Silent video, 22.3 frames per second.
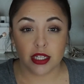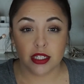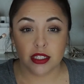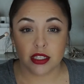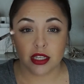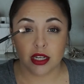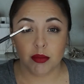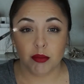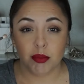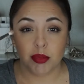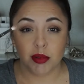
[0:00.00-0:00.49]
and
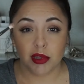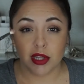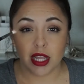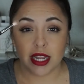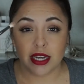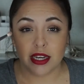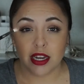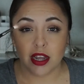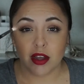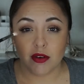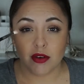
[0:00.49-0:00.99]
it's going to
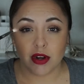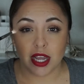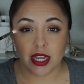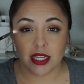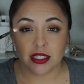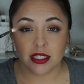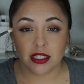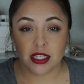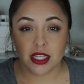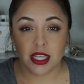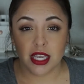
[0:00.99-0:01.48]
blend out
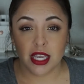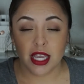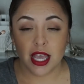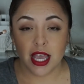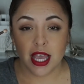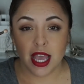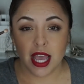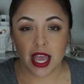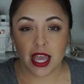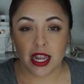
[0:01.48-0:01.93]
nicely,